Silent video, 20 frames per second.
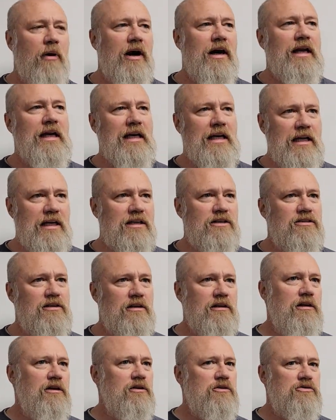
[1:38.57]
But it is
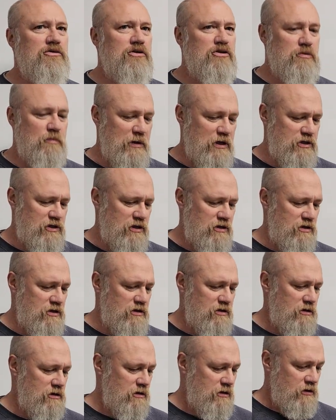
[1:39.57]
a little
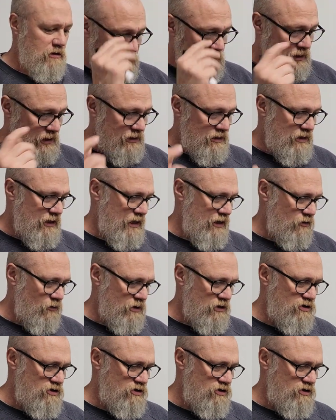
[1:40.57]
suspicious when you get to that.